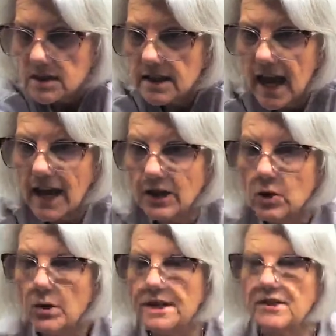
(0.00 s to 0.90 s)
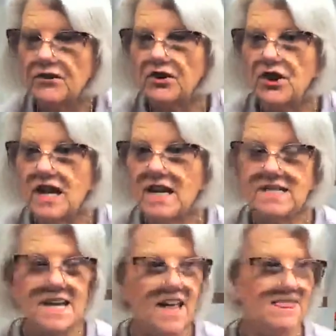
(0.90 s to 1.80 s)
categories for
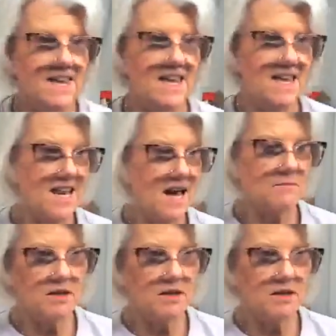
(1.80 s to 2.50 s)
things, and then I'm